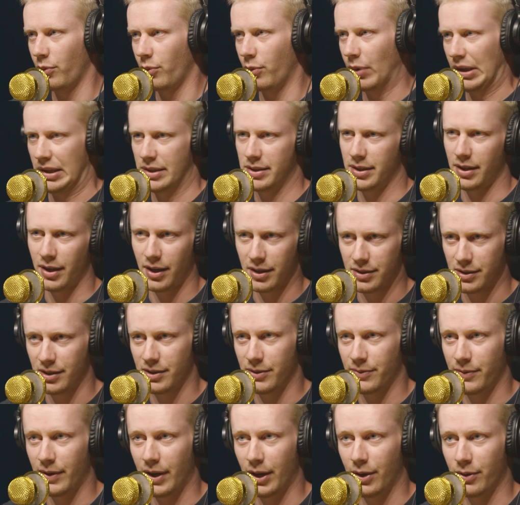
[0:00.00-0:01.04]
What science has
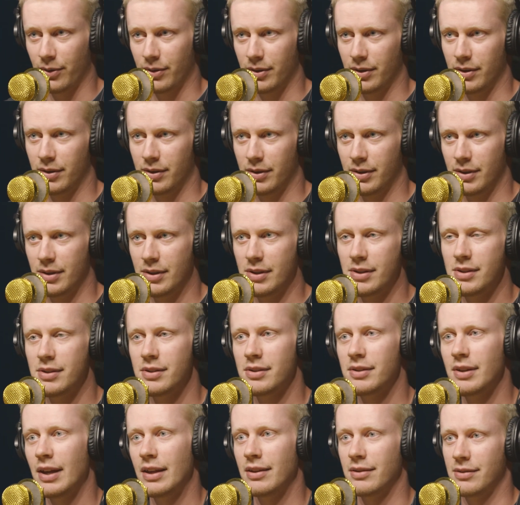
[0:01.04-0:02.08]
found
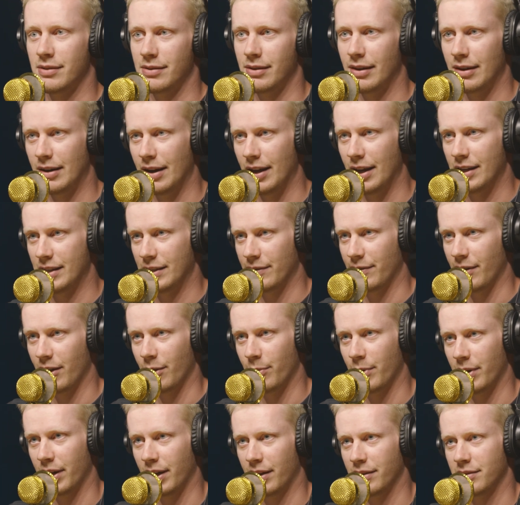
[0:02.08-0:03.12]
since the days of
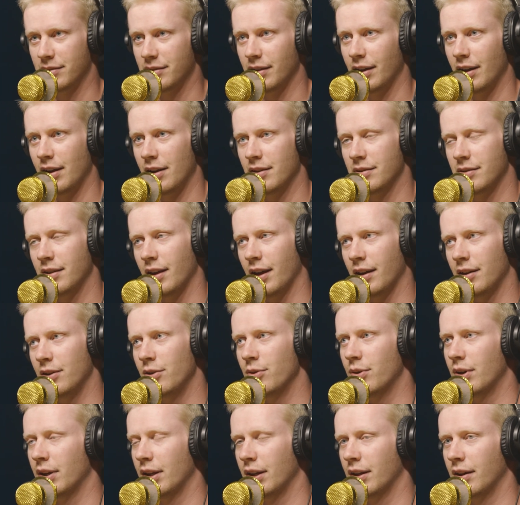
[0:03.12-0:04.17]
Albert Einstein is that you
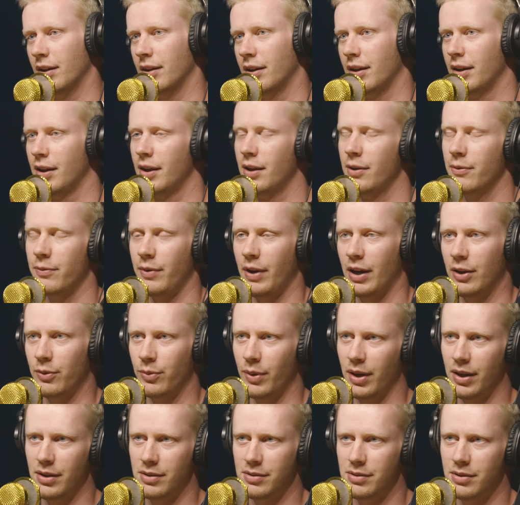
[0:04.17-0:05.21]
can find
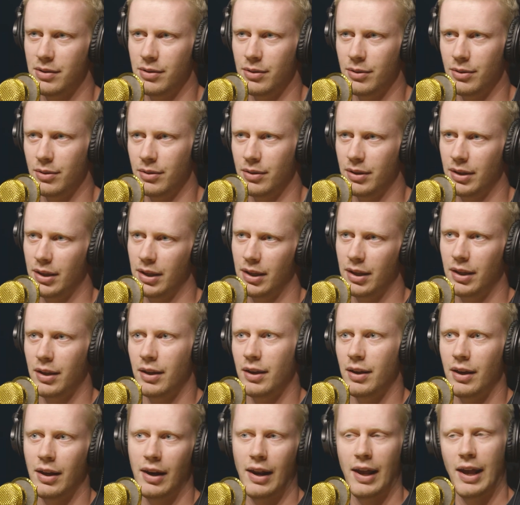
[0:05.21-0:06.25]
ways to
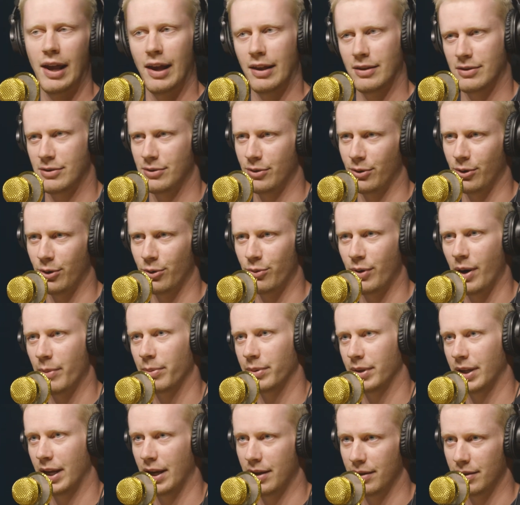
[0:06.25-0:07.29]
enhance or
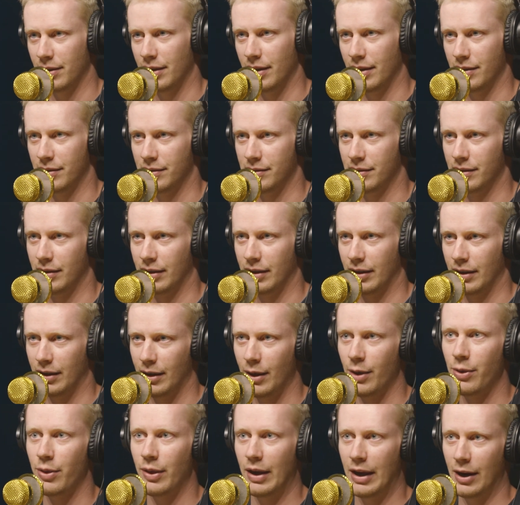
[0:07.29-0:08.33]
replicate these
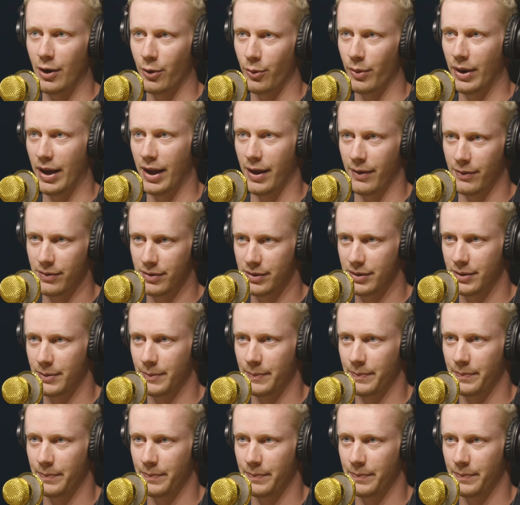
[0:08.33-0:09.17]
theta waves.